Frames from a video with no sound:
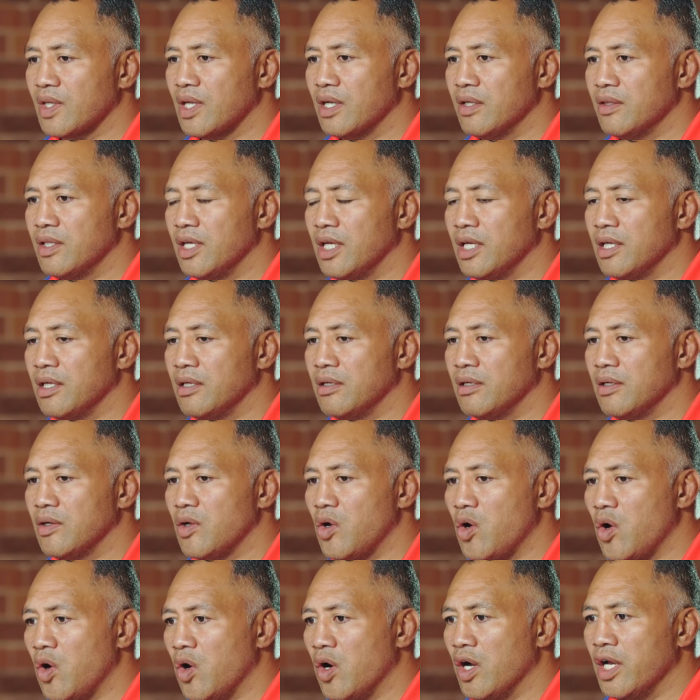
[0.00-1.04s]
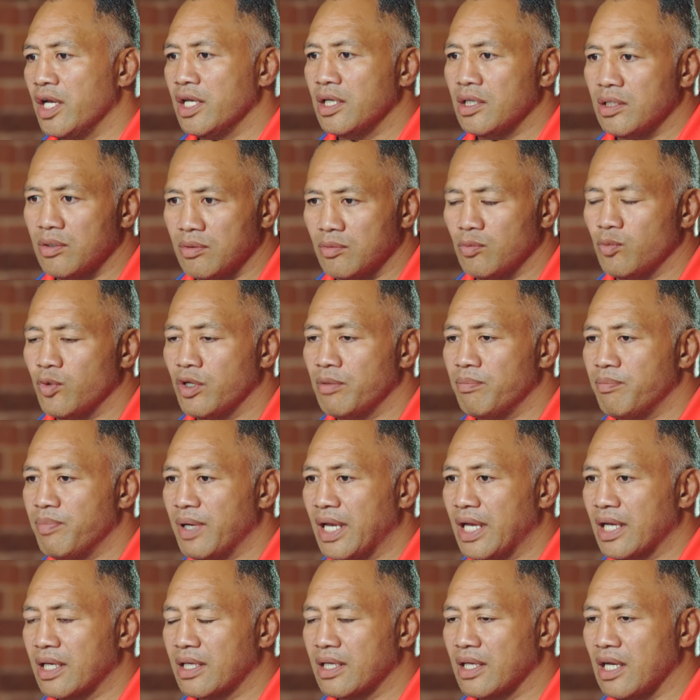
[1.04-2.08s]
Then I went
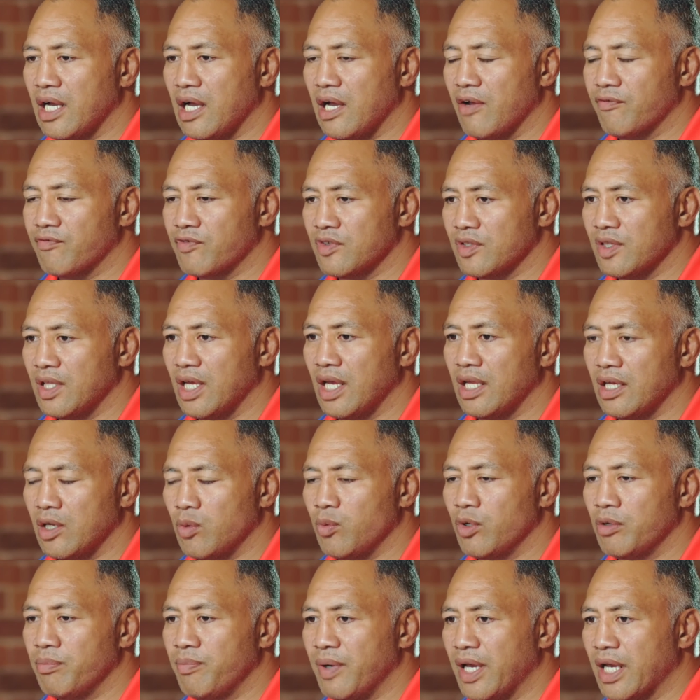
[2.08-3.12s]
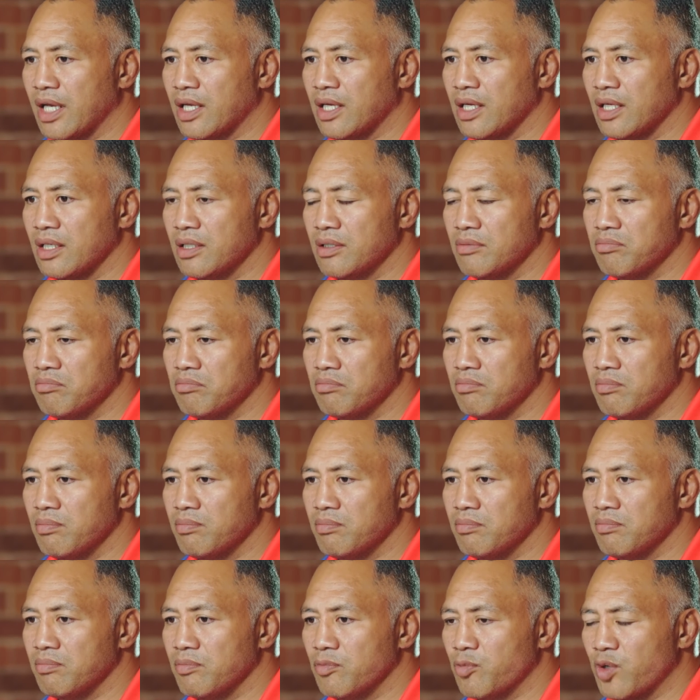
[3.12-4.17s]
back after that. I went back and
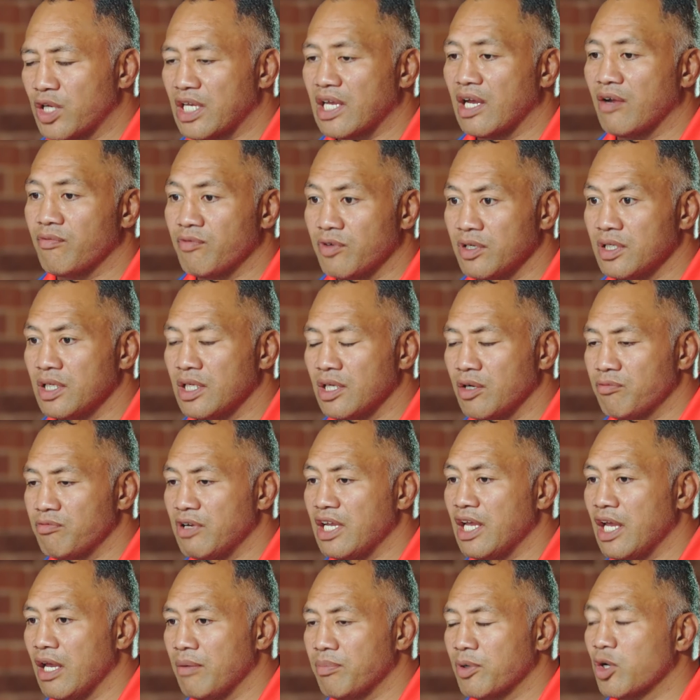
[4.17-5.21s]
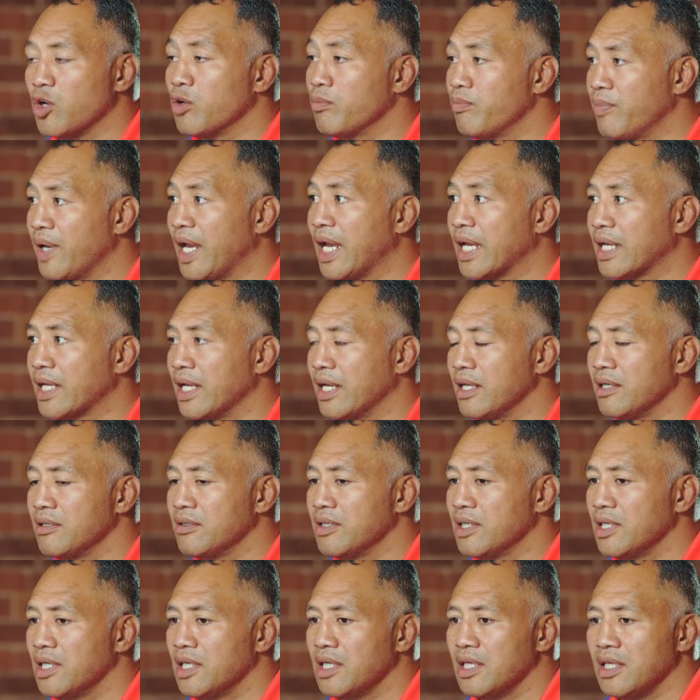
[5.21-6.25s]
recovery, you know, rehab, gone back,
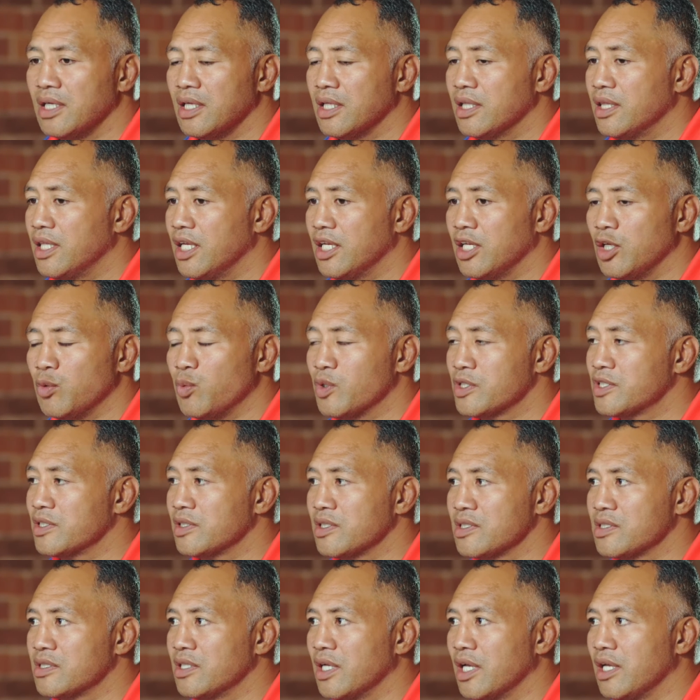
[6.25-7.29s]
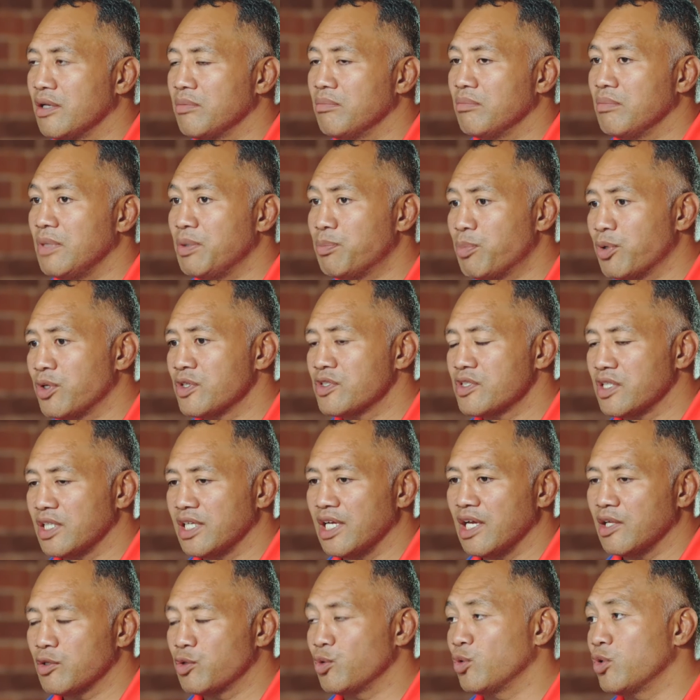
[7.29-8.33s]
and then it wasn't the same. Me
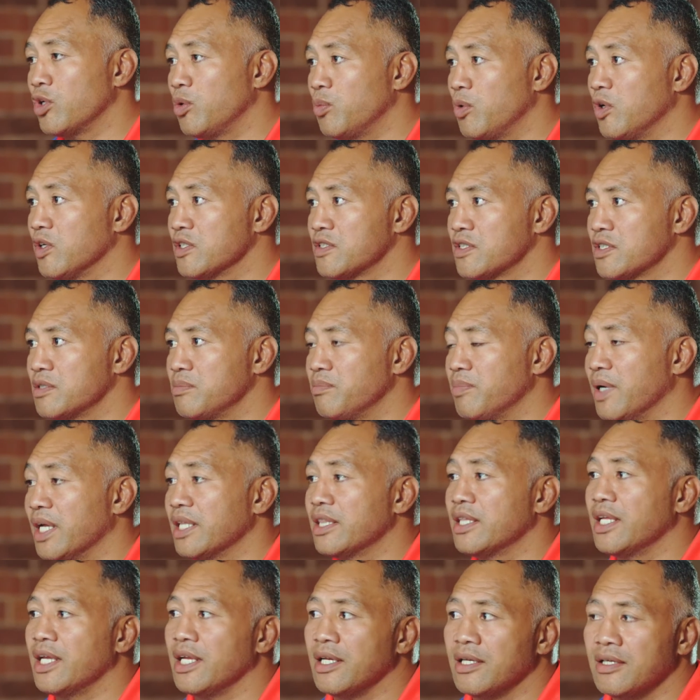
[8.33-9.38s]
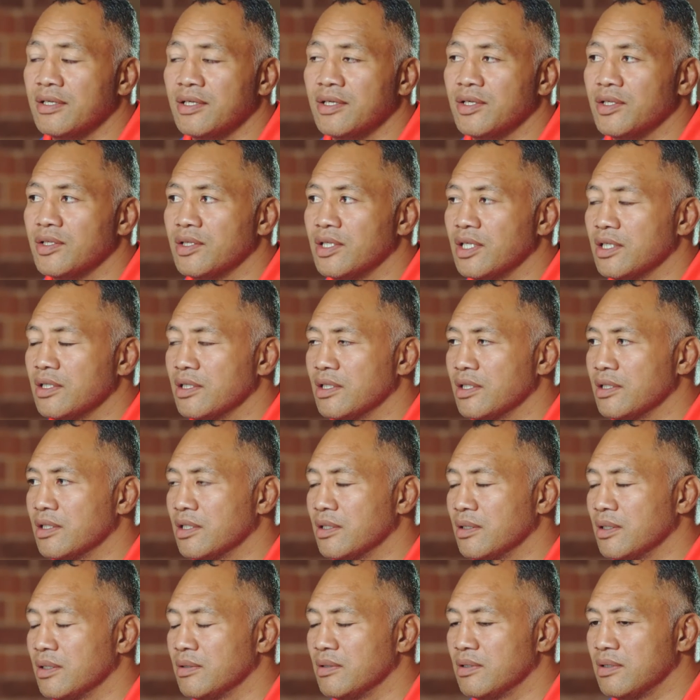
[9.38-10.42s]
personally, I thought I was, but then
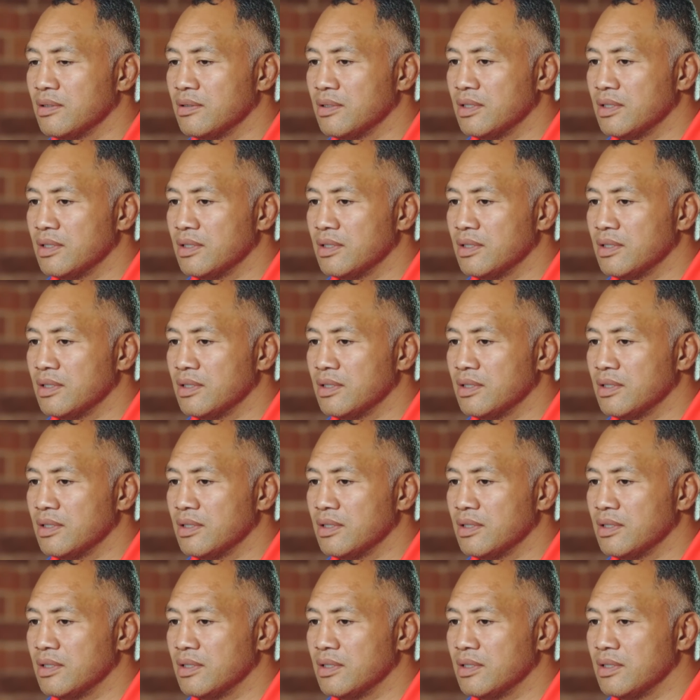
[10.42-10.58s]
the